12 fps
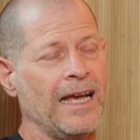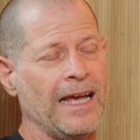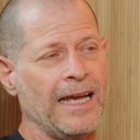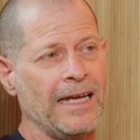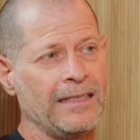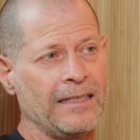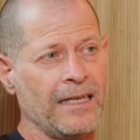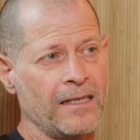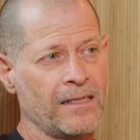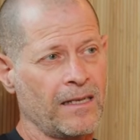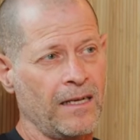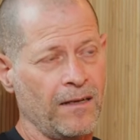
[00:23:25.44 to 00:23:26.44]
and it
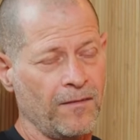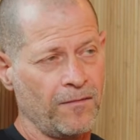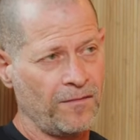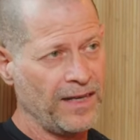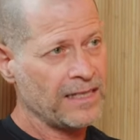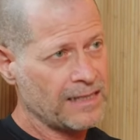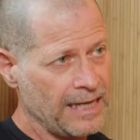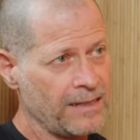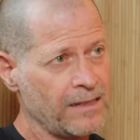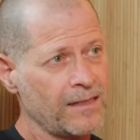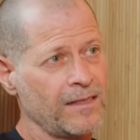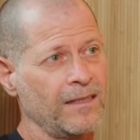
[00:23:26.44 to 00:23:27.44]
has a fixed
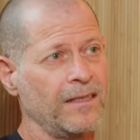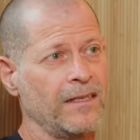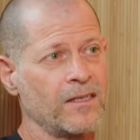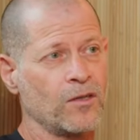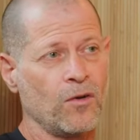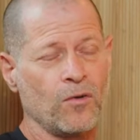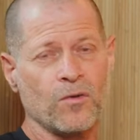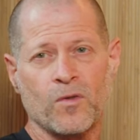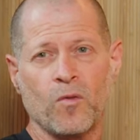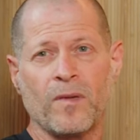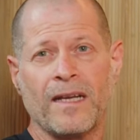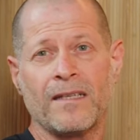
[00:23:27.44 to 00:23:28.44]
lens. There is no
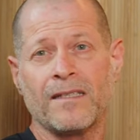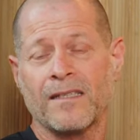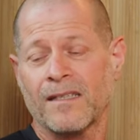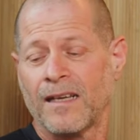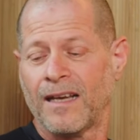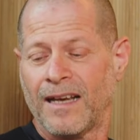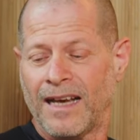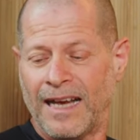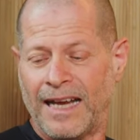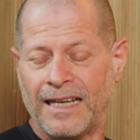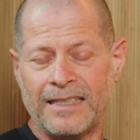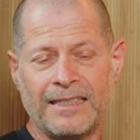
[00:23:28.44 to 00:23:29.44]
zoom lens,
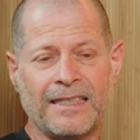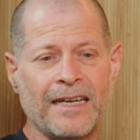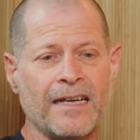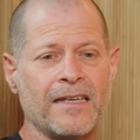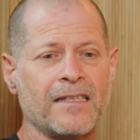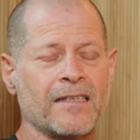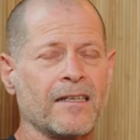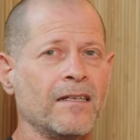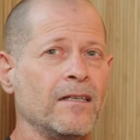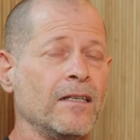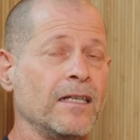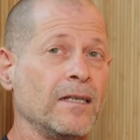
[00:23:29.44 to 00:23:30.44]
and it has
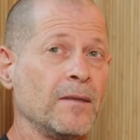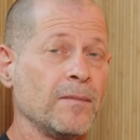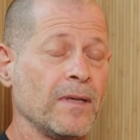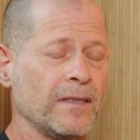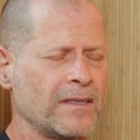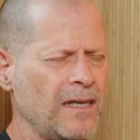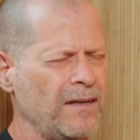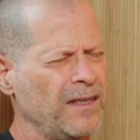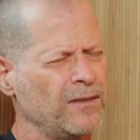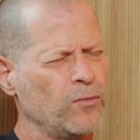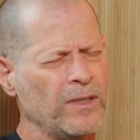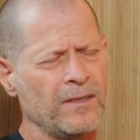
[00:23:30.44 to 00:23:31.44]
um, it's a, I
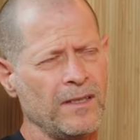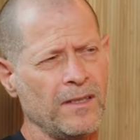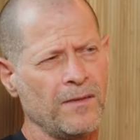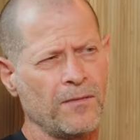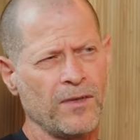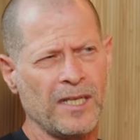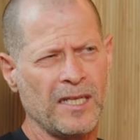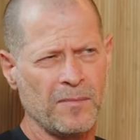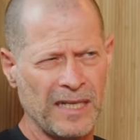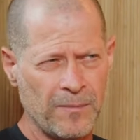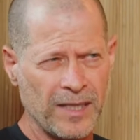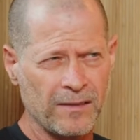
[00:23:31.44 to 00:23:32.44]
think 23
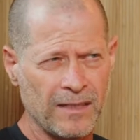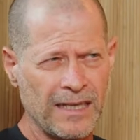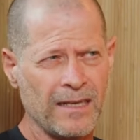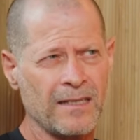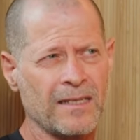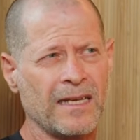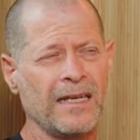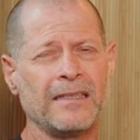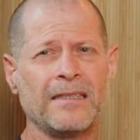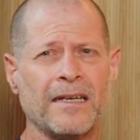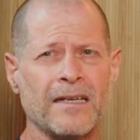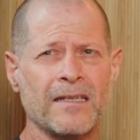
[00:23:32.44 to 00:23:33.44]
millimeter lens, and
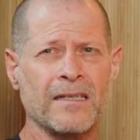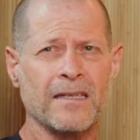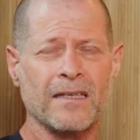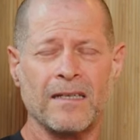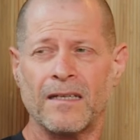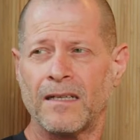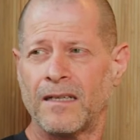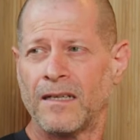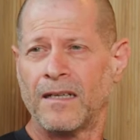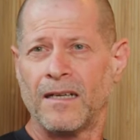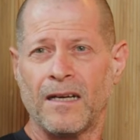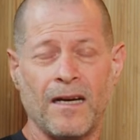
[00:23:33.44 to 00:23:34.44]
it has a,
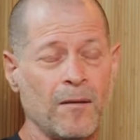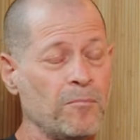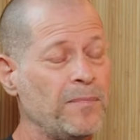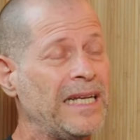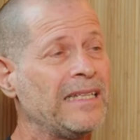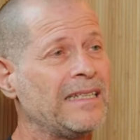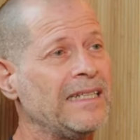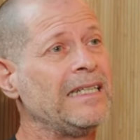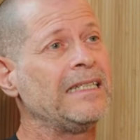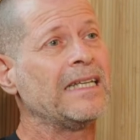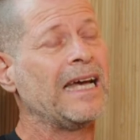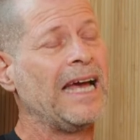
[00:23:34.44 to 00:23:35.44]
a
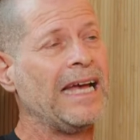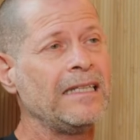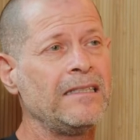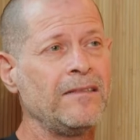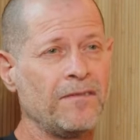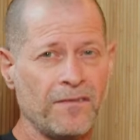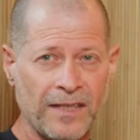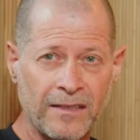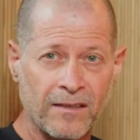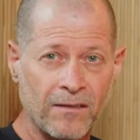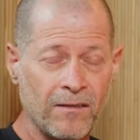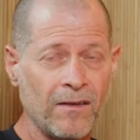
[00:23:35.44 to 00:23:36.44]
built-in ND
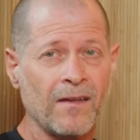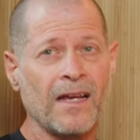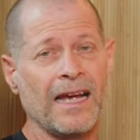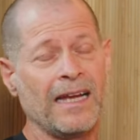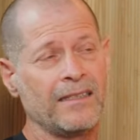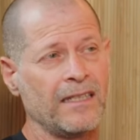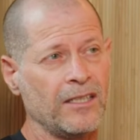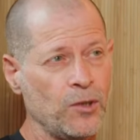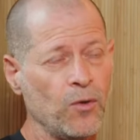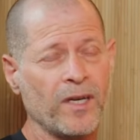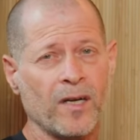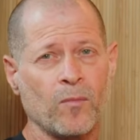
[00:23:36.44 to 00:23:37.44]
filter. And the
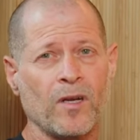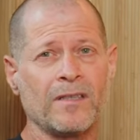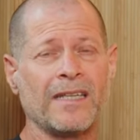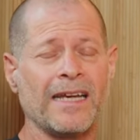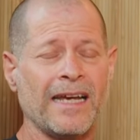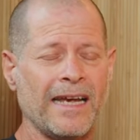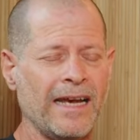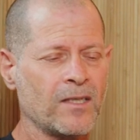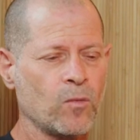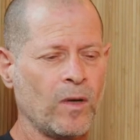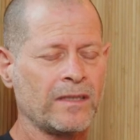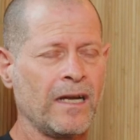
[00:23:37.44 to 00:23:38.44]
new camera, the
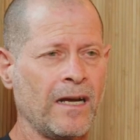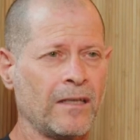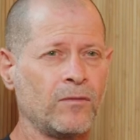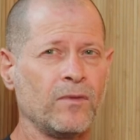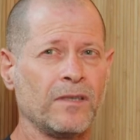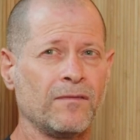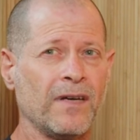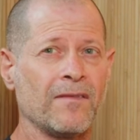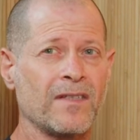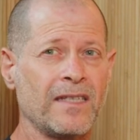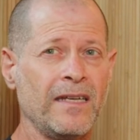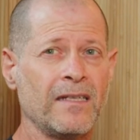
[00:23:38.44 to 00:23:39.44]

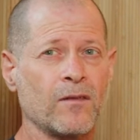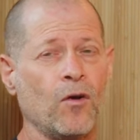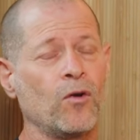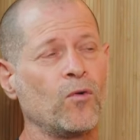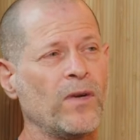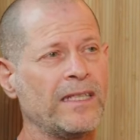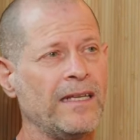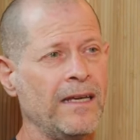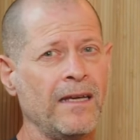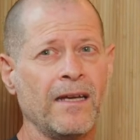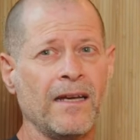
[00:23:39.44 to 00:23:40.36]
X100VI, already